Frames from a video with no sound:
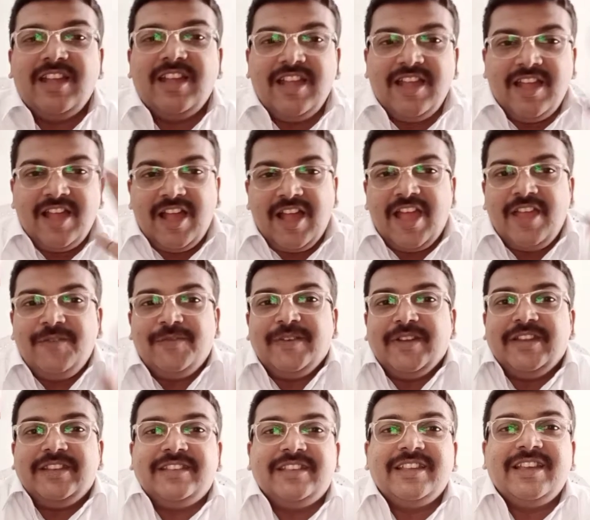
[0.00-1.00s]
Hi
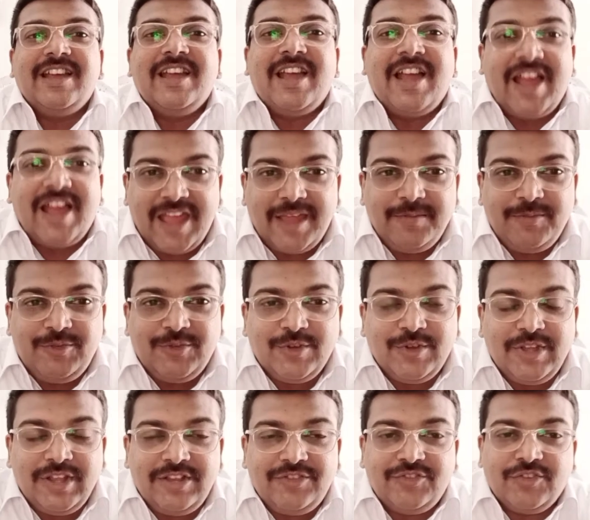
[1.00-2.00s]
friends, I am
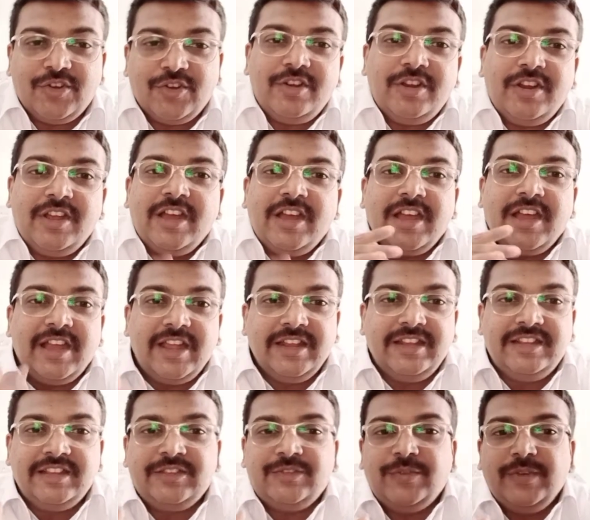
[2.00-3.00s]
Joel John.
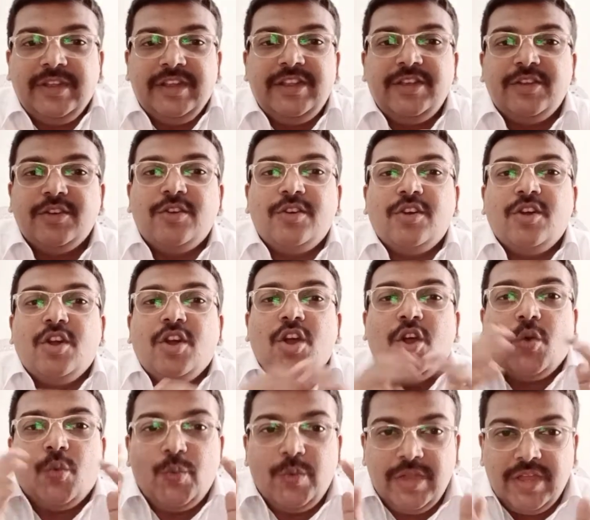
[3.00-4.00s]
In this video,
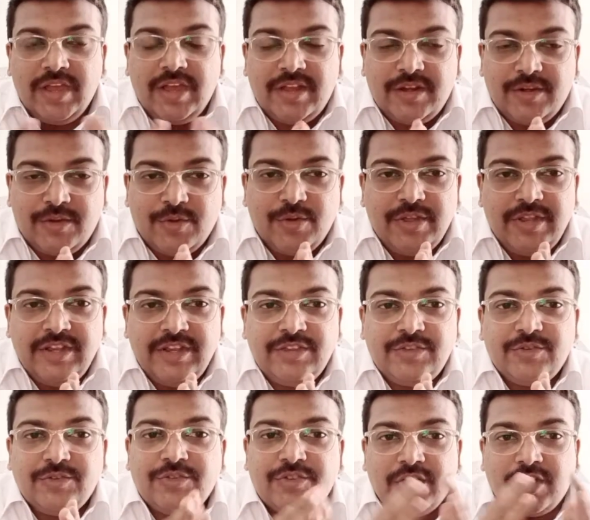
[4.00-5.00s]
we are going
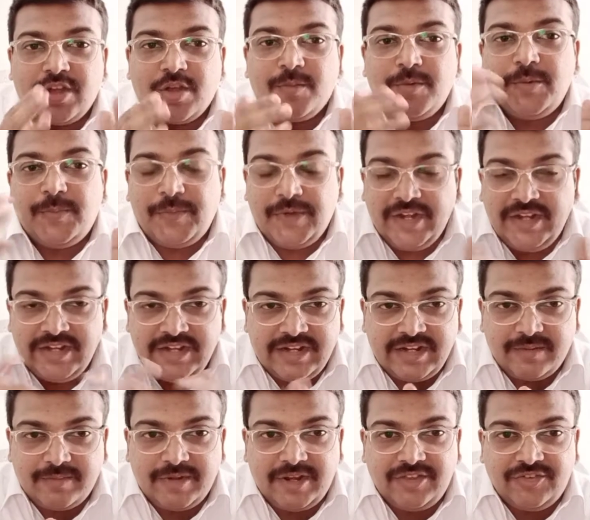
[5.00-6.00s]
to talk about
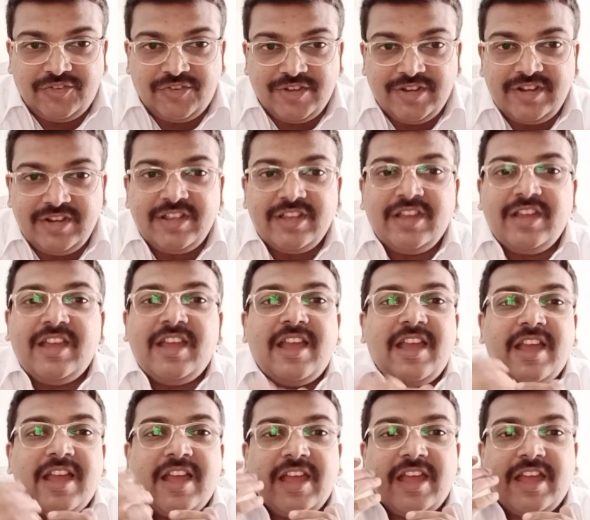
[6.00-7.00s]
predetermination
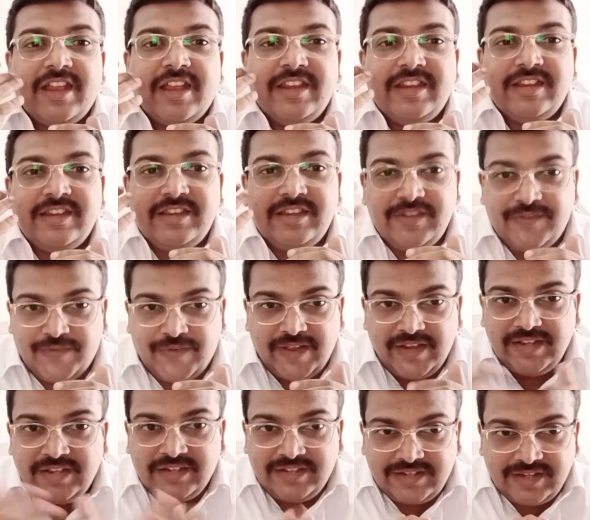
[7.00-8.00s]
and
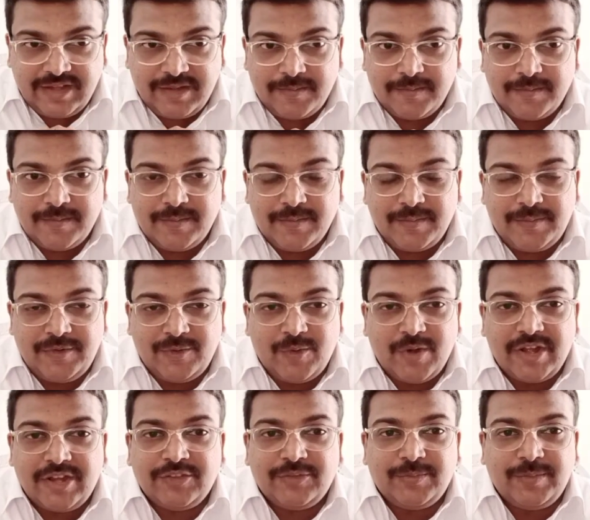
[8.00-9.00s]
define the term to
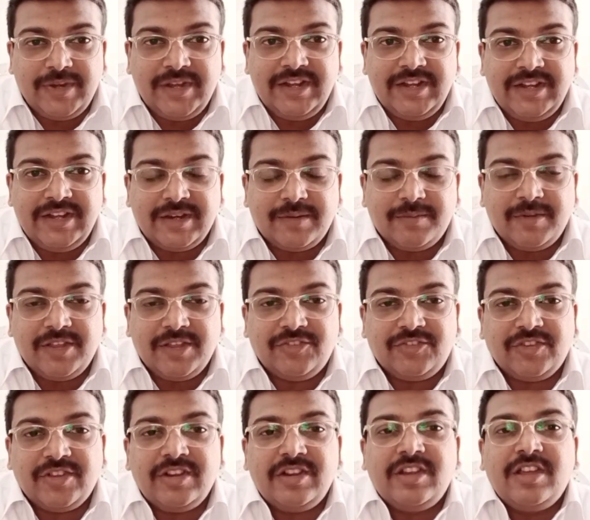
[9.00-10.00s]
what is predetermination.